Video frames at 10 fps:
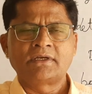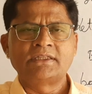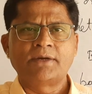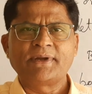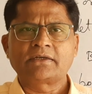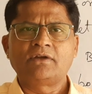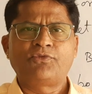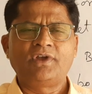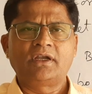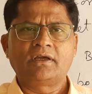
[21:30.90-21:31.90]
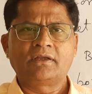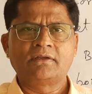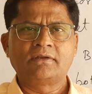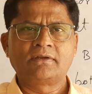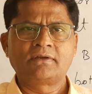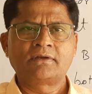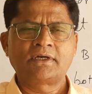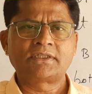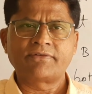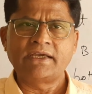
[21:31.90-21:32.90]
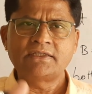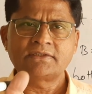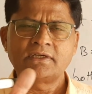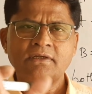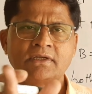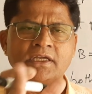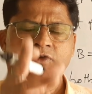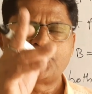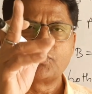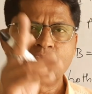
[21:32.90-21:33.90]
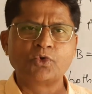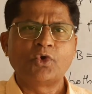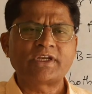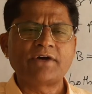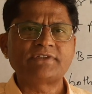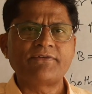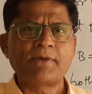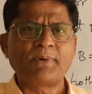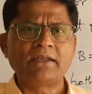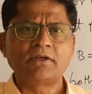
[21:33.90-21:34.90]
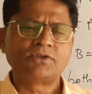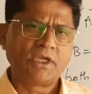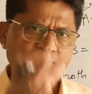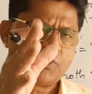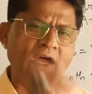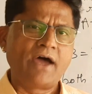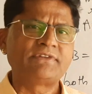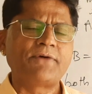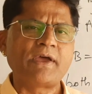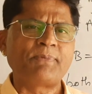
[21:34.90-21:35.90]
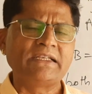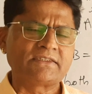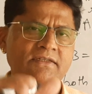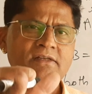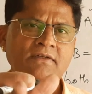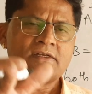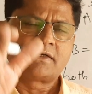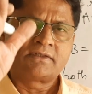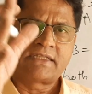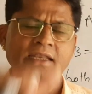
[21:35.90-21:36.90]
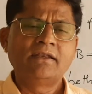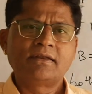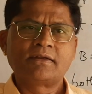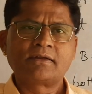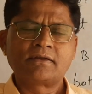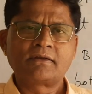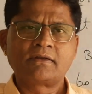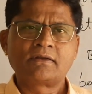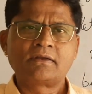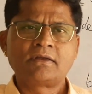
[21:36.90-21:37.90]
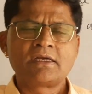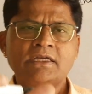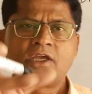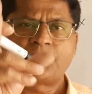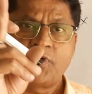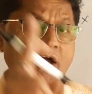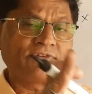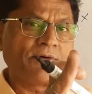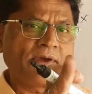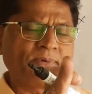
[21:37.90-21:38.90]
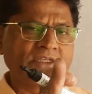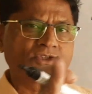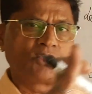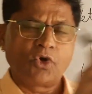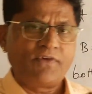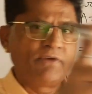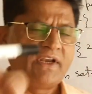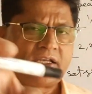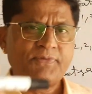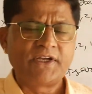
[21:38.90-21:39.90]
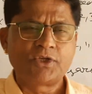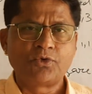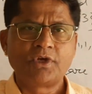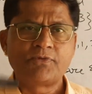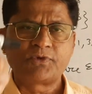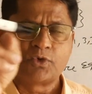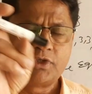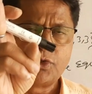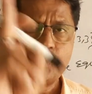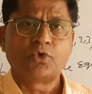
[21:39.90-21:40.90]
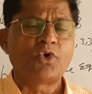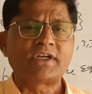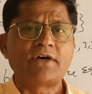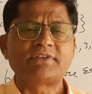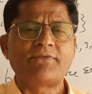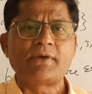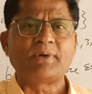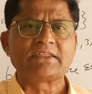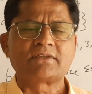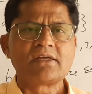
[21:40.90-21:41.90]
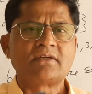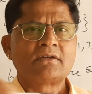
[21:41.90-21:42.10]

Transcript: in the battlefield. Otherwise, if you do not have the weapon, if you have the weapons, then if you have the weapons, no one will defeat you. If you do not have the weapons,